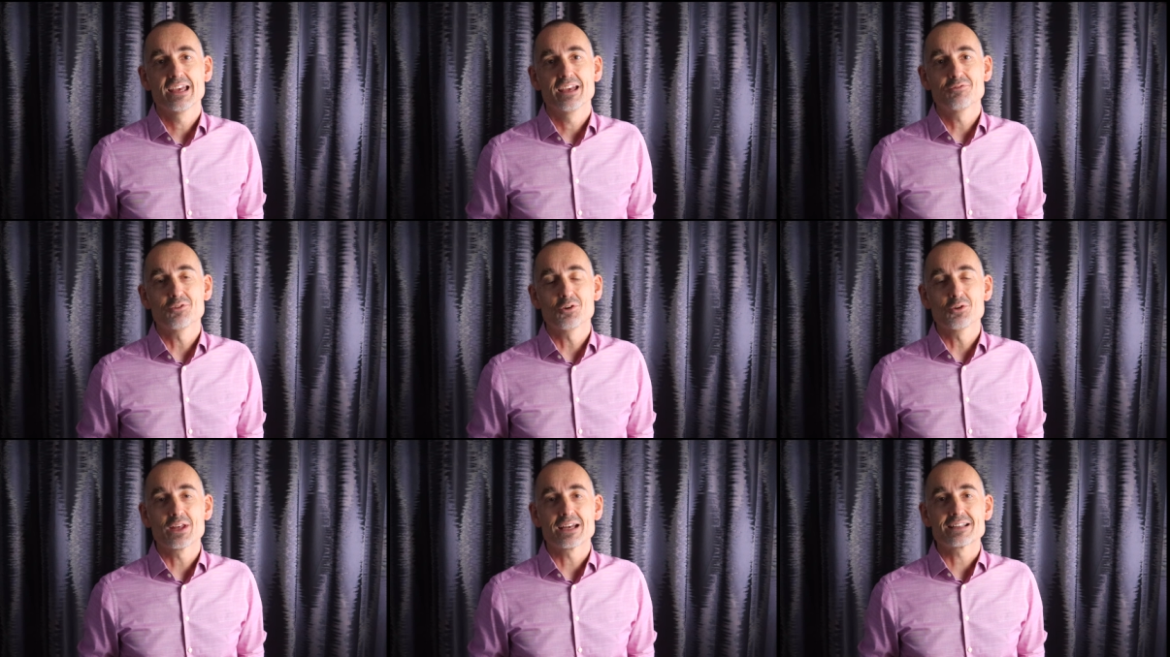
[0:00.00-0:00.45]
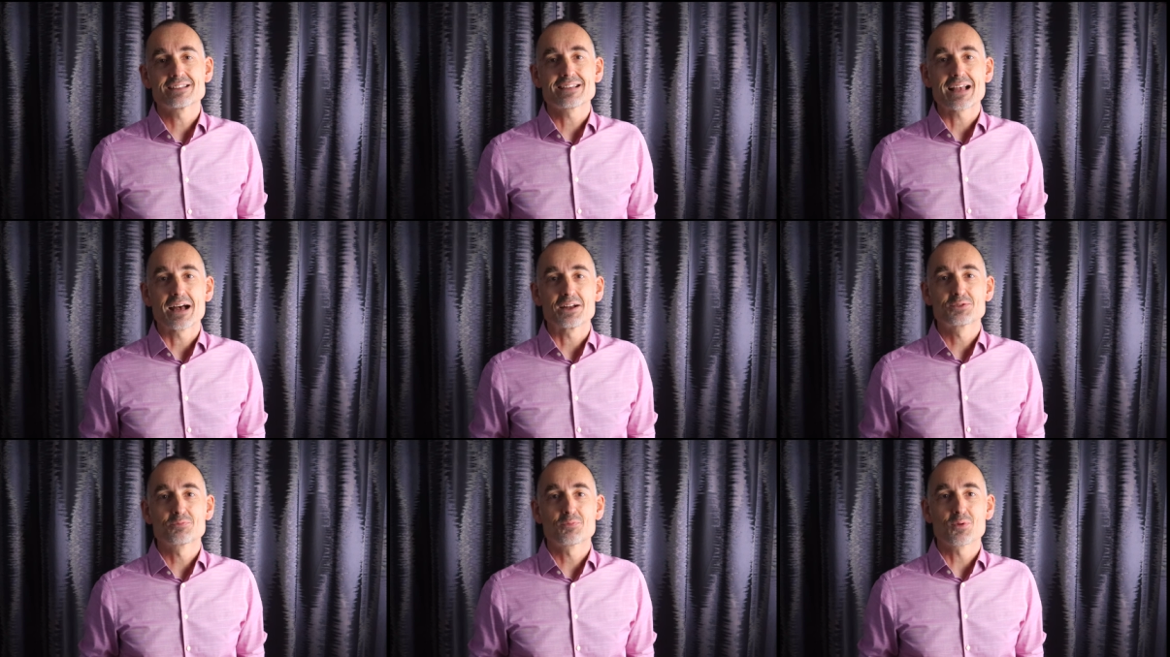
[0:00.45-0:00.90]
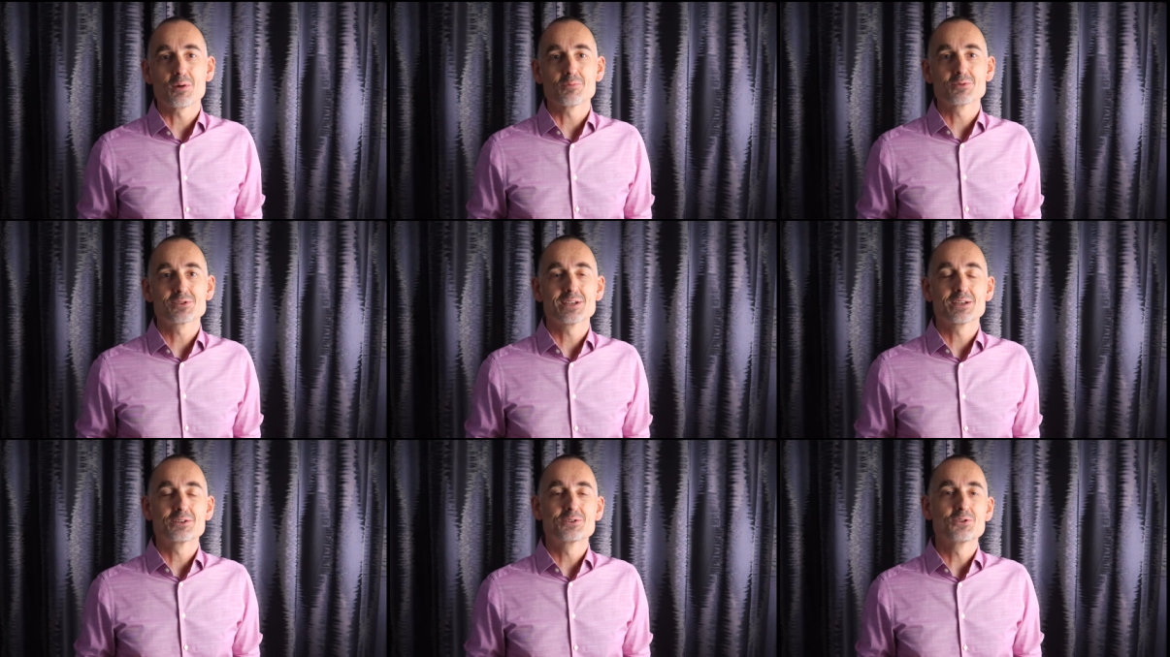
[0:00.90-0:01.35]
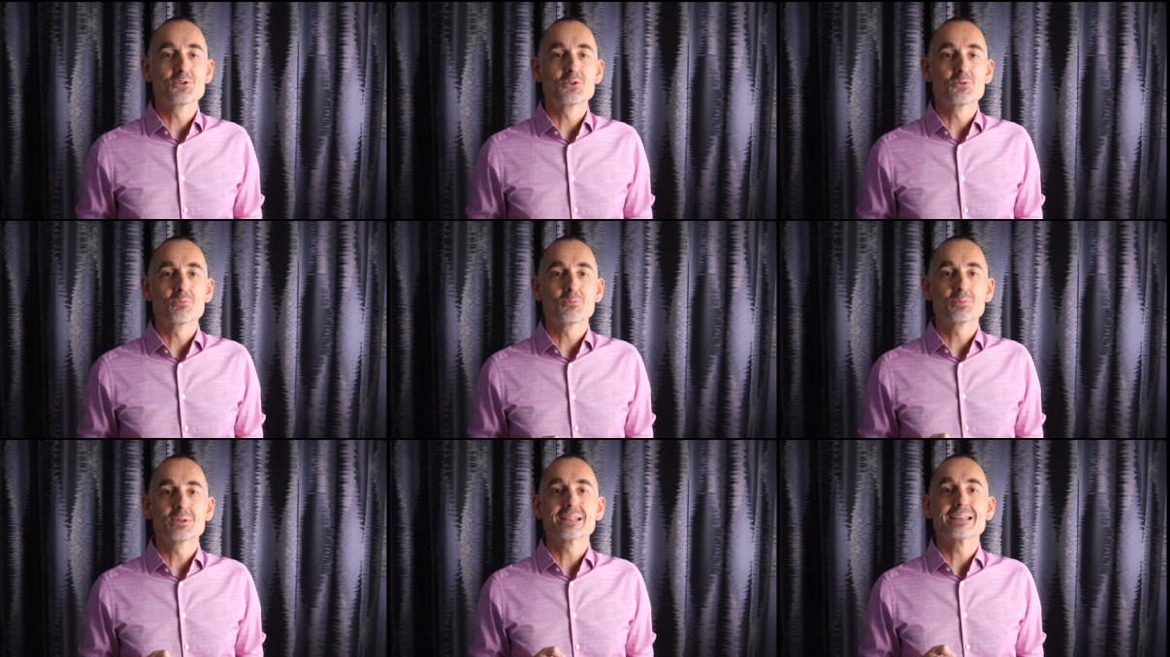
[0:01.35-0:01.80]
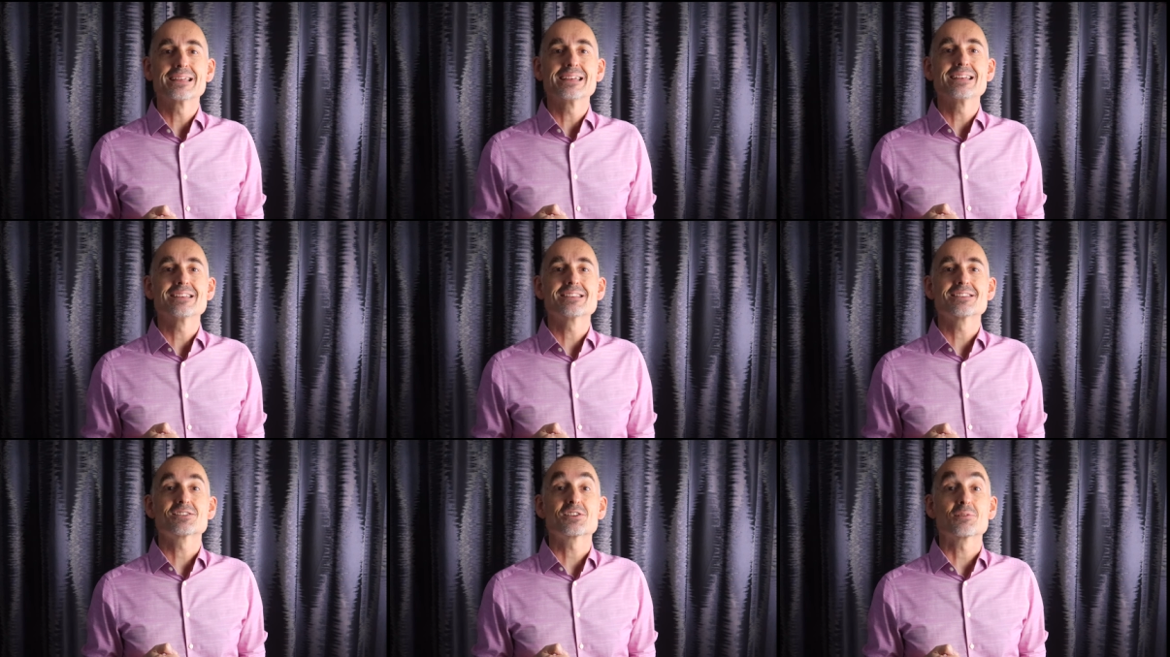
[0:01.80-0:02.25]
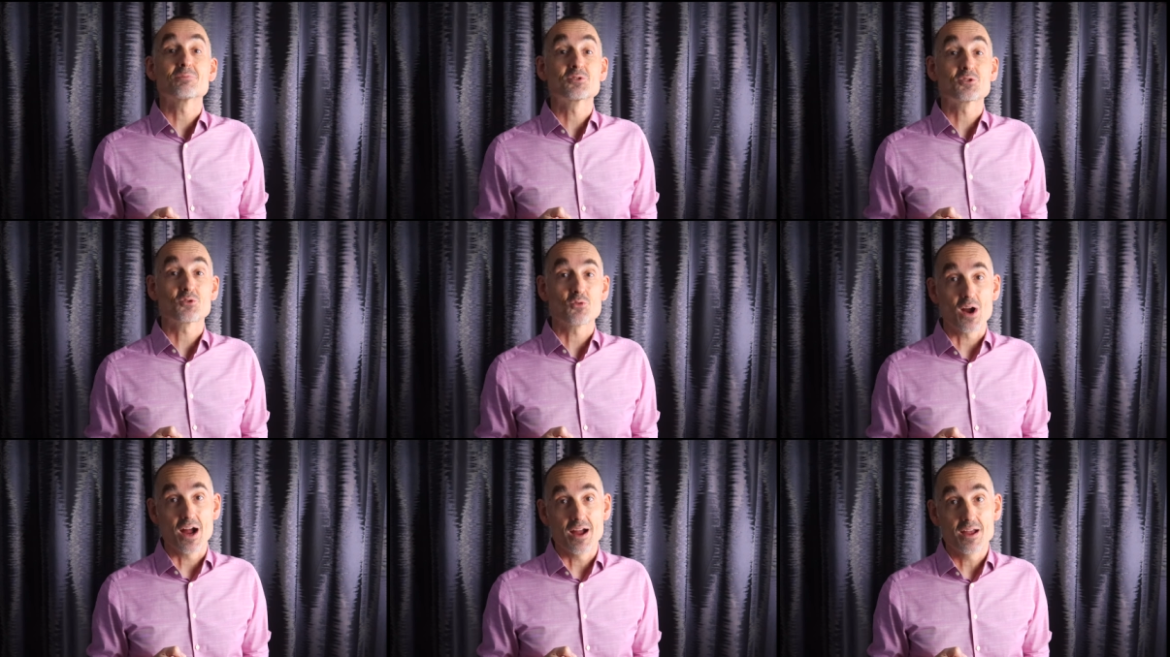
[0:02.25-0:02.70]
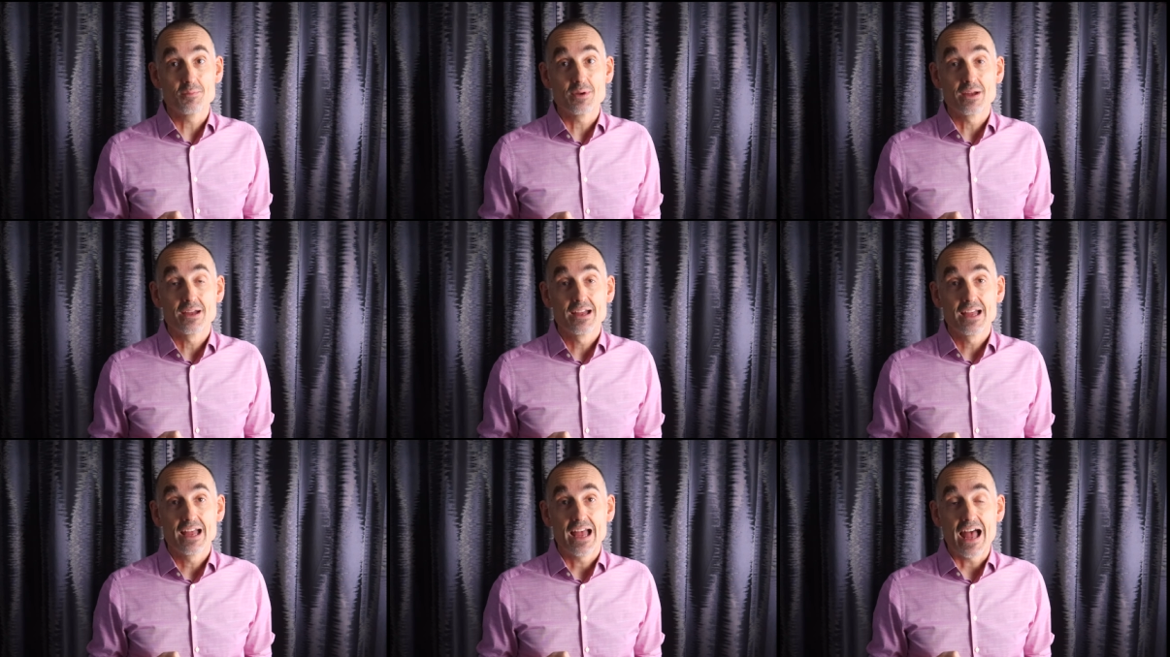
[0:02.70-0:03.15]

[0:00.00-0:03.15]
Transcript: If all that sounds promising to you, please subscribe